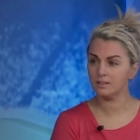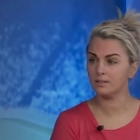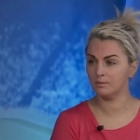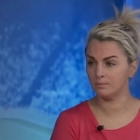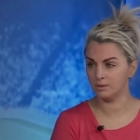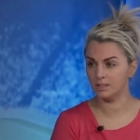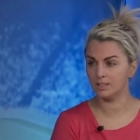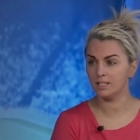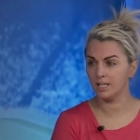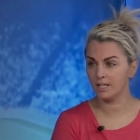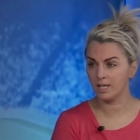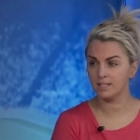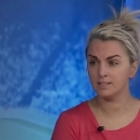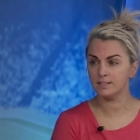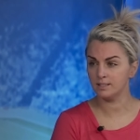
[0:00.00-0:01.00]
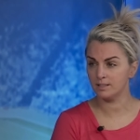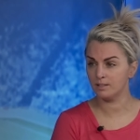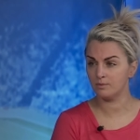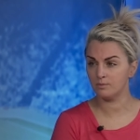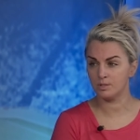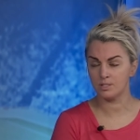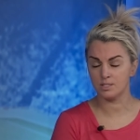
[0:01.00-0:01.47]
completely
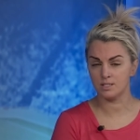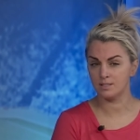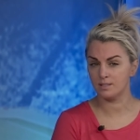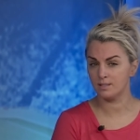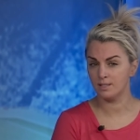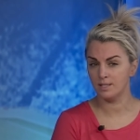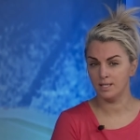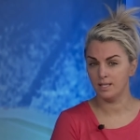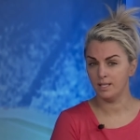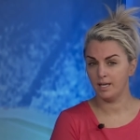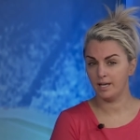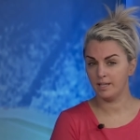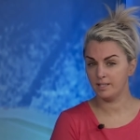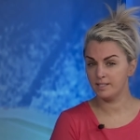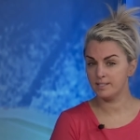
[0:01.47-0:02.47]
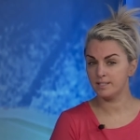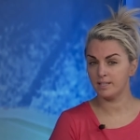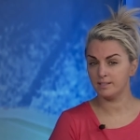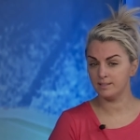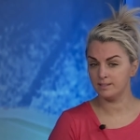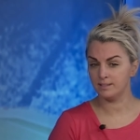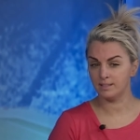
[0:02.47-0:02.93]
erratic. It was just, and they
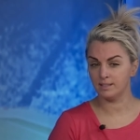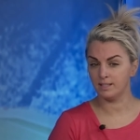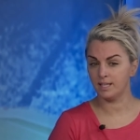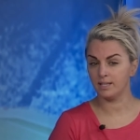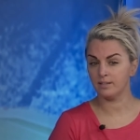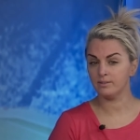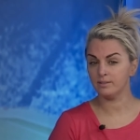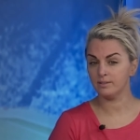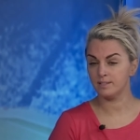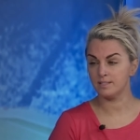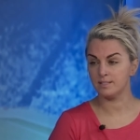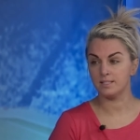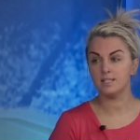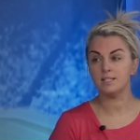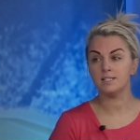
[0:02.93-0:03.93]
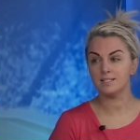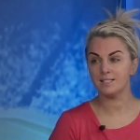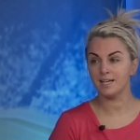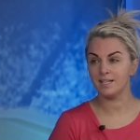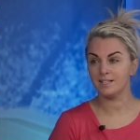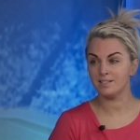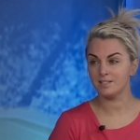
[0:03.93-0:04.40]
started to learn to see the
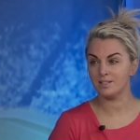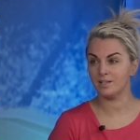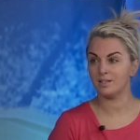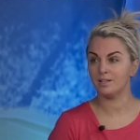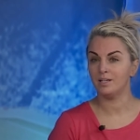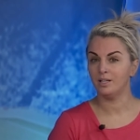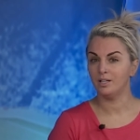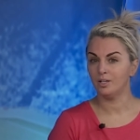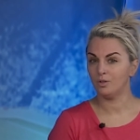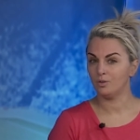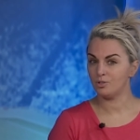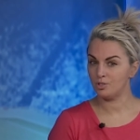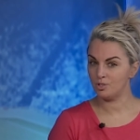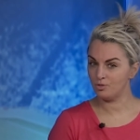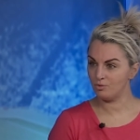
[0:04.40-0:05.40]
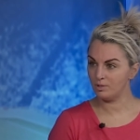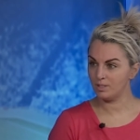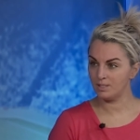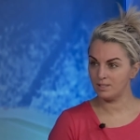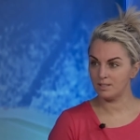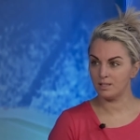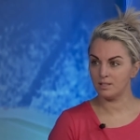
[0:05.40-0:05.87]
signs that she's
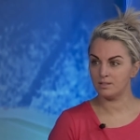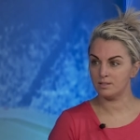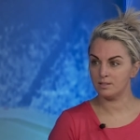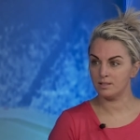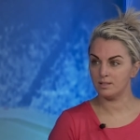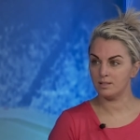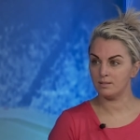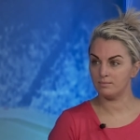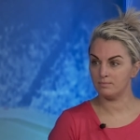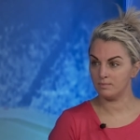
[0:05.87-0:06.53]
really starting to,